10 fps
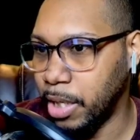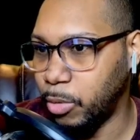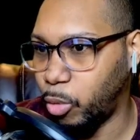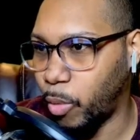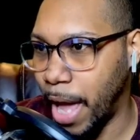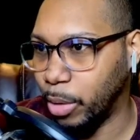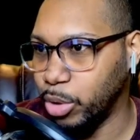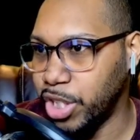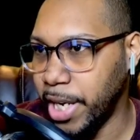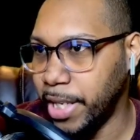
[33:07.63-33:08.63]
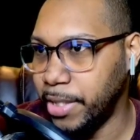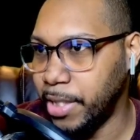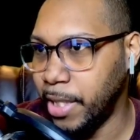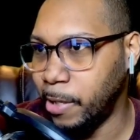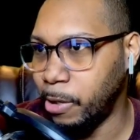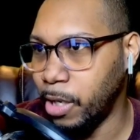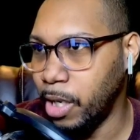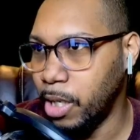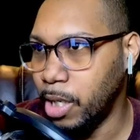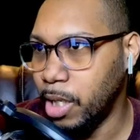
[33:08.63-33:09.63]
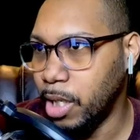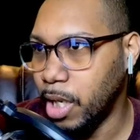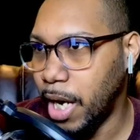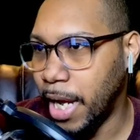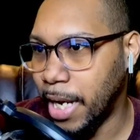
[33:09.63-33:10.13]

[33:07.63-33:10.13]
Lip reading: Rattle Chains here, and